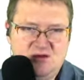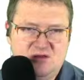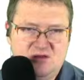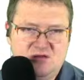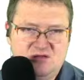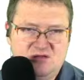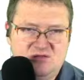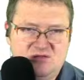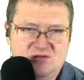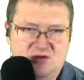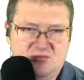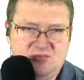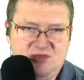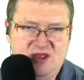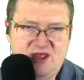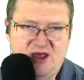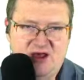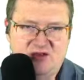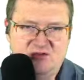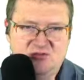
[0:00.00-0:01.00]

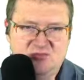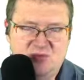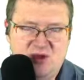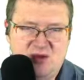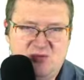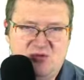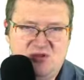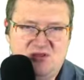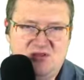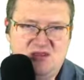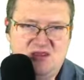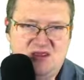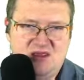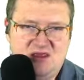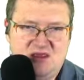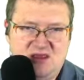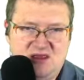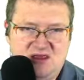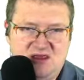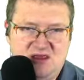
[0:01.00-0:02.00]
something else, maybe the
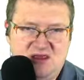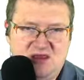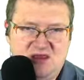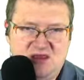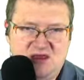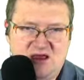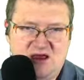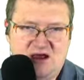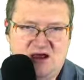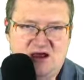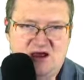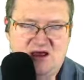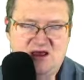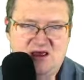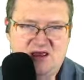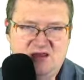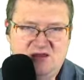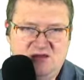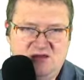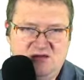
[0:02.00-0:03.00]

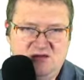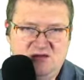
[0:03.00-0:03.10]
I,